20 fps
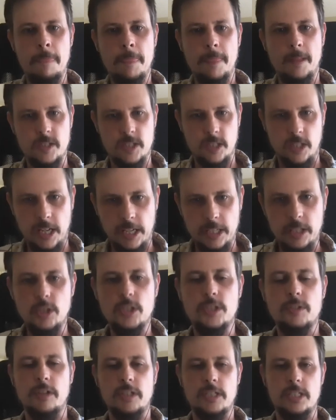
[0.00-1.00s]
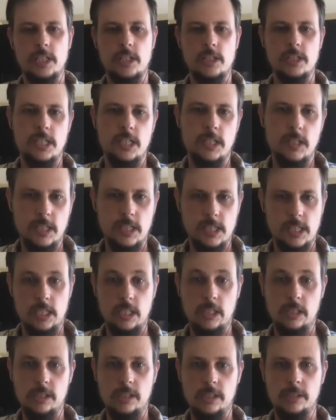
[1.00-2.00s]
there's a lot of useful skills that you can
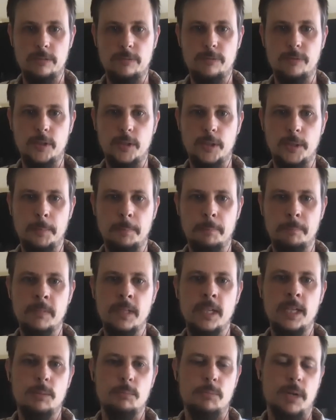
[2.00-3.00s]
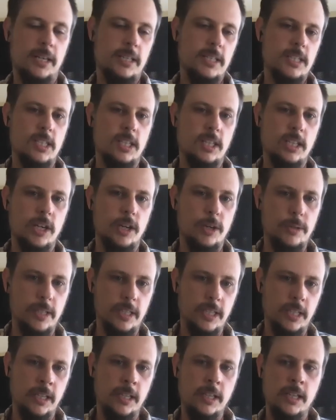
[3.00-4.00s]
still learn from practicing
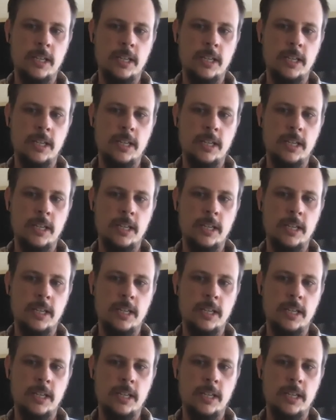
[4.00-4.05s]
coding